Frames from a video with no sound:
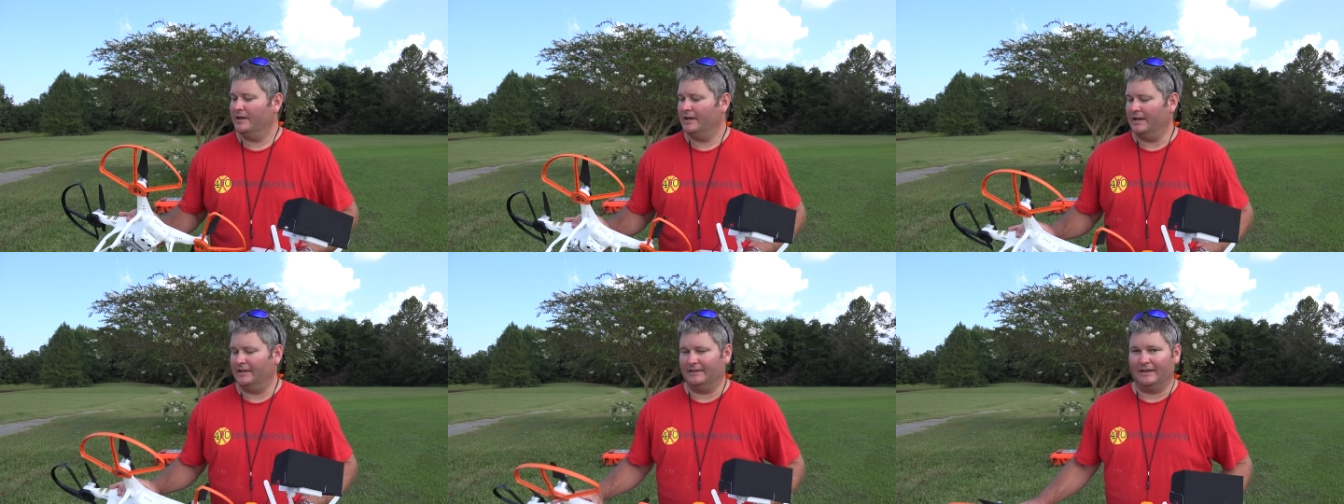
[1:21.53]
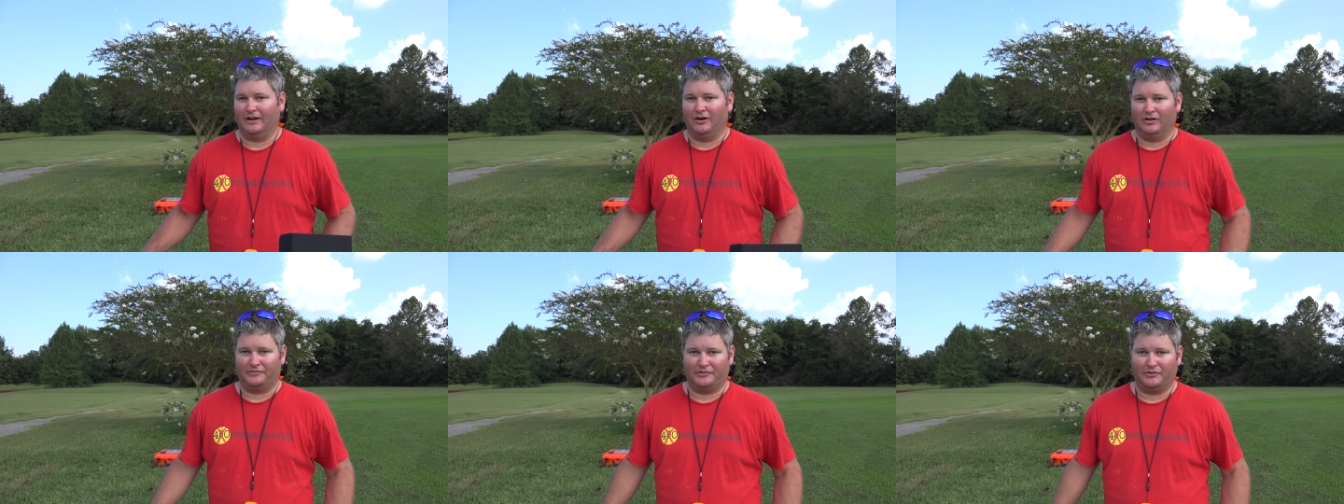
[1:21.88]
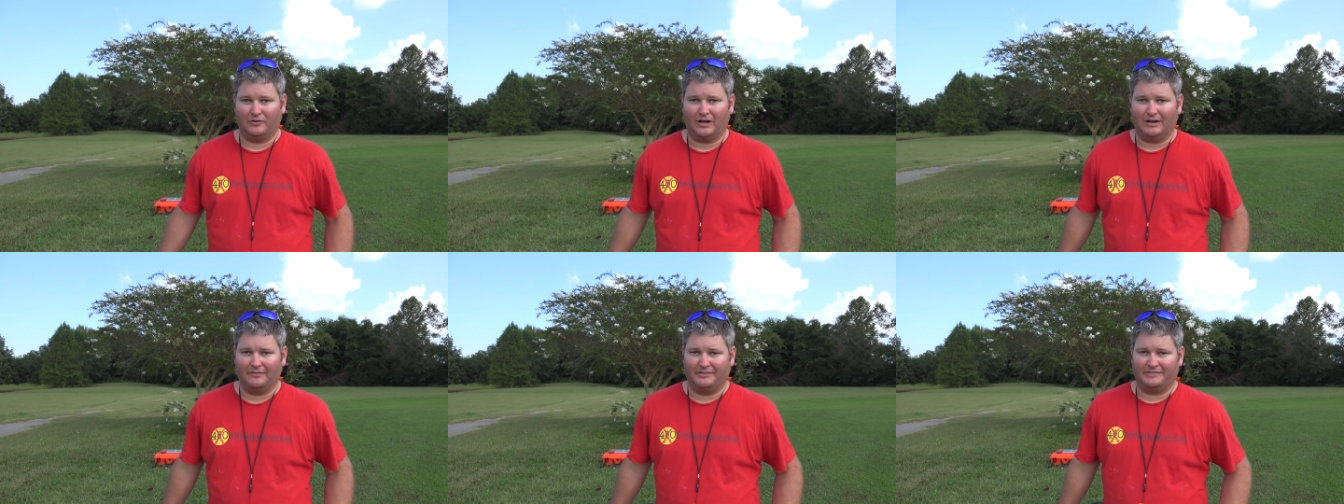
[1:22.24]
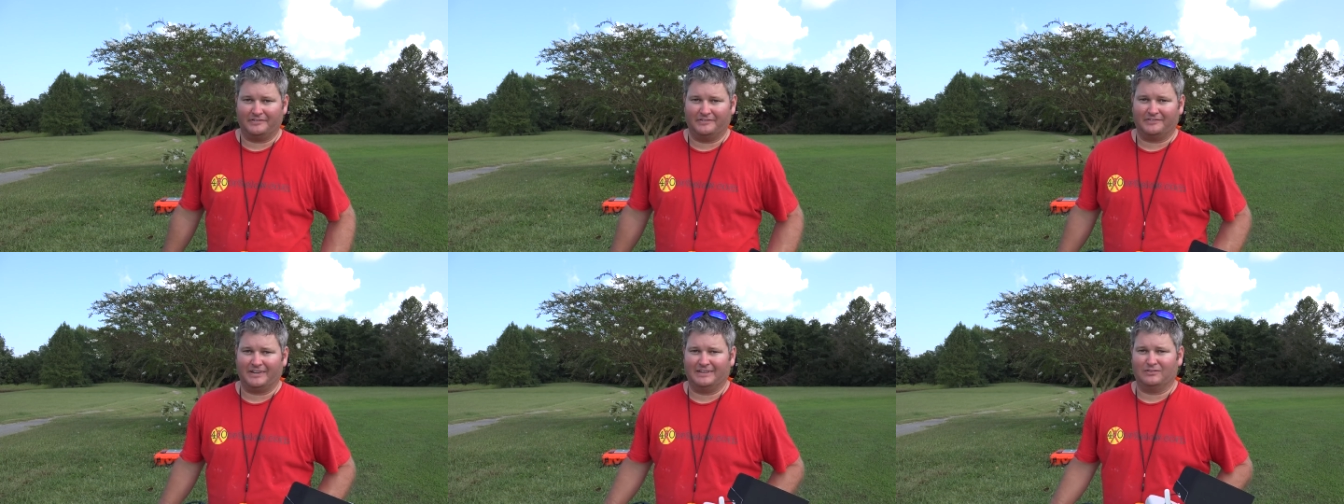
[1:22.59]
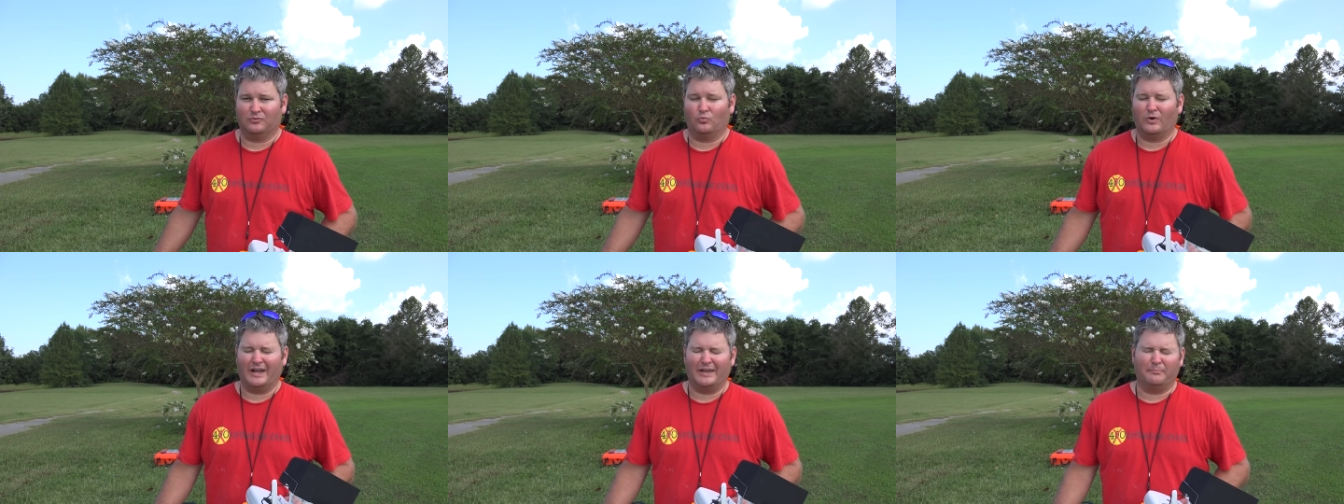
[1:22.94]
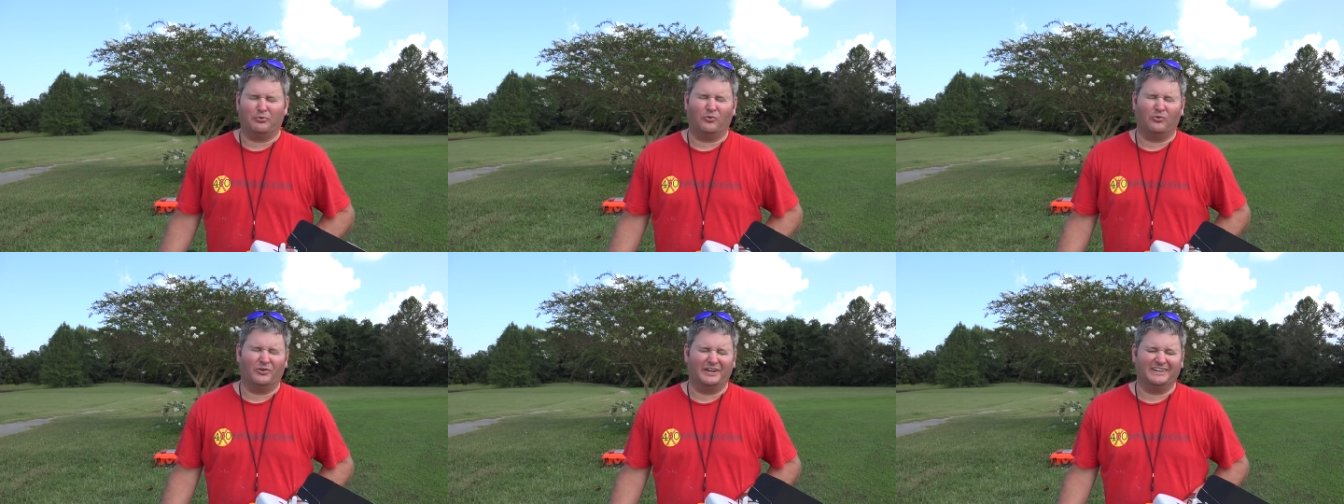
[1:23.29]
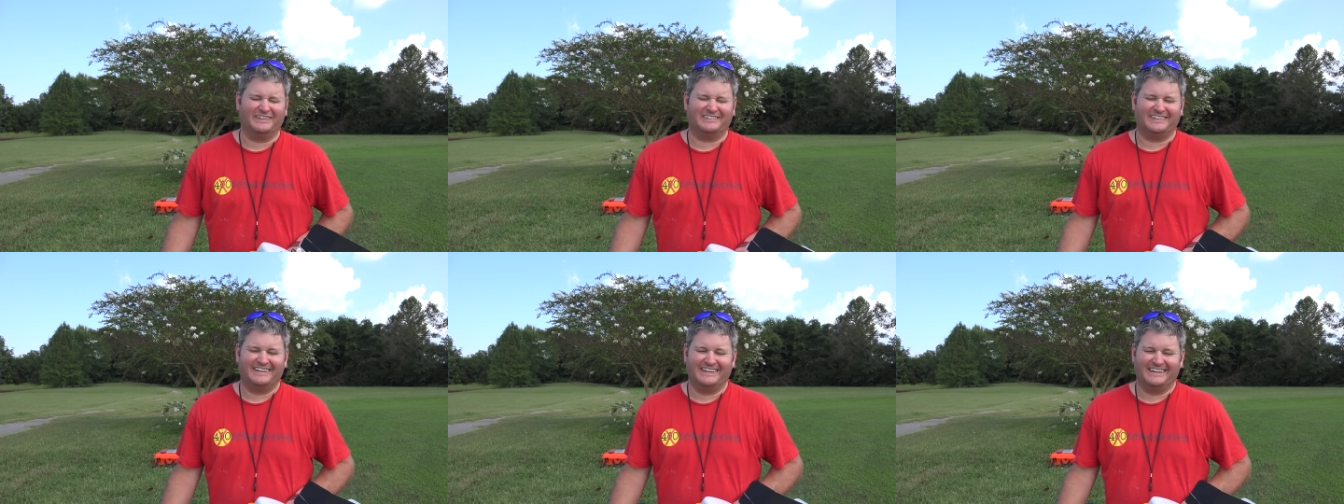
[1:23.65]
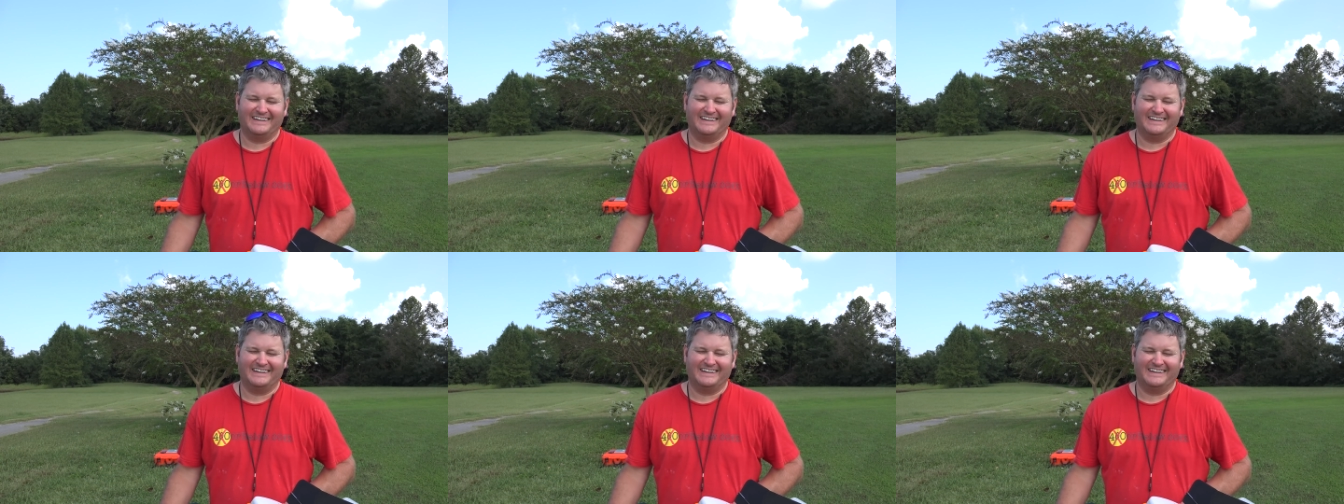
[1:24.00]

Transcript: And then also obviously it's got the waypoint,